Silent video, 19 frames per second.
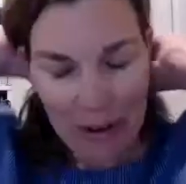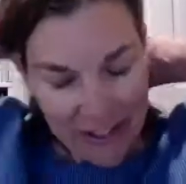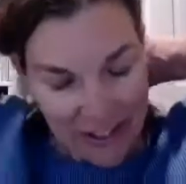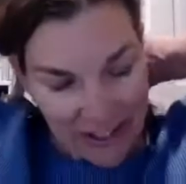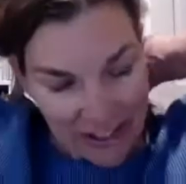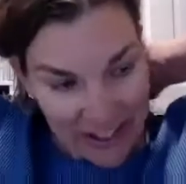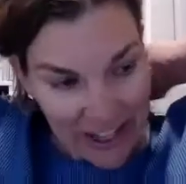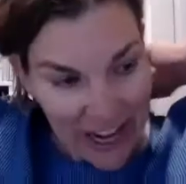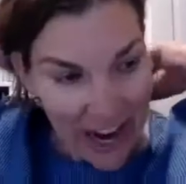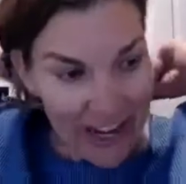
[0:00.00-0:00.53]
were
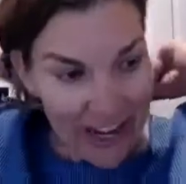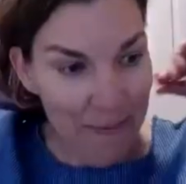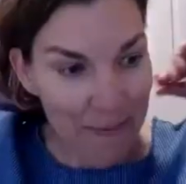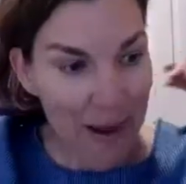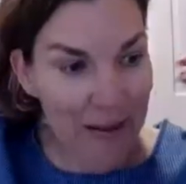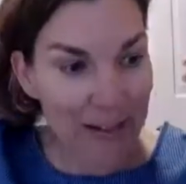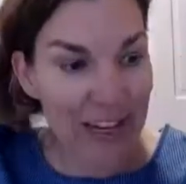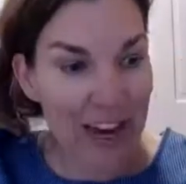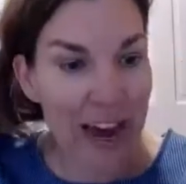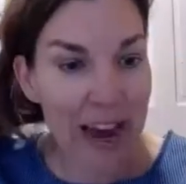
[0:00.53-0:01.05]
just chatting
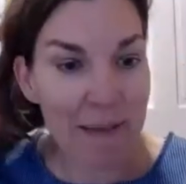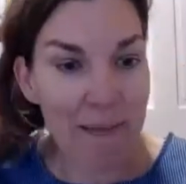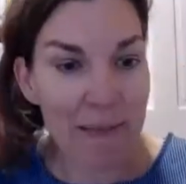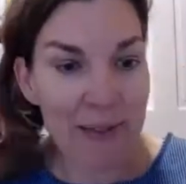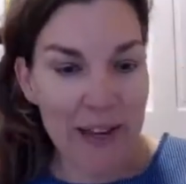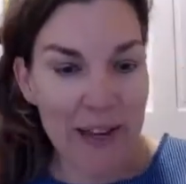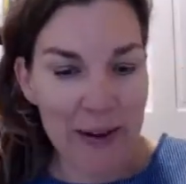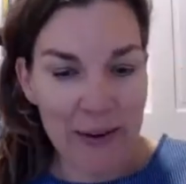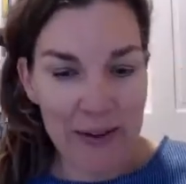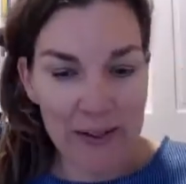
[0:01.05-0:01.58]
about time
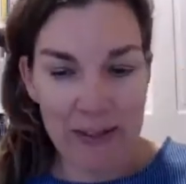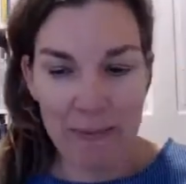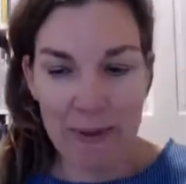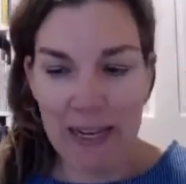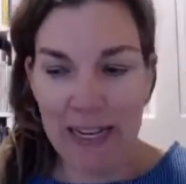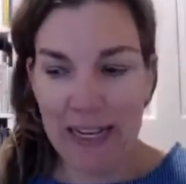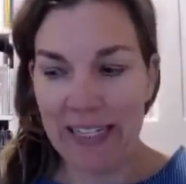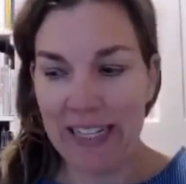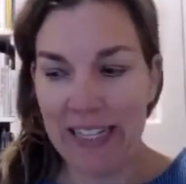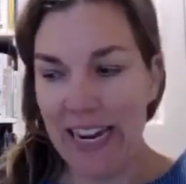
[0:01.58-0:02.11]
zones
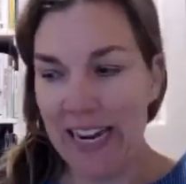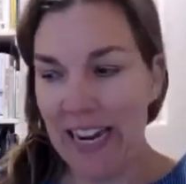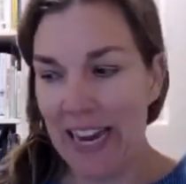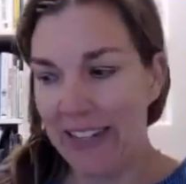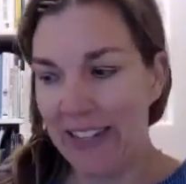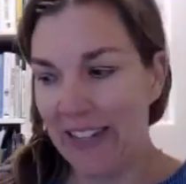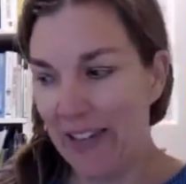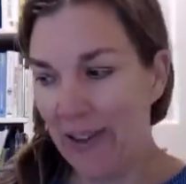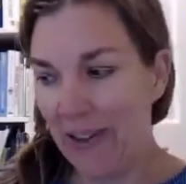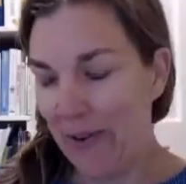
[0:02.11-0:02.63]
because I
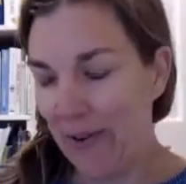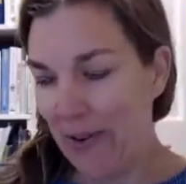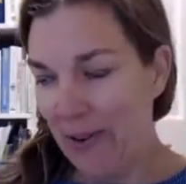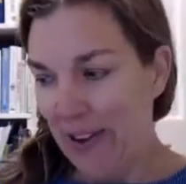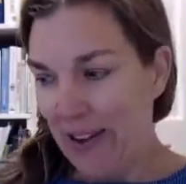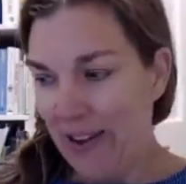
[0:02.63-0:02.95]
guess you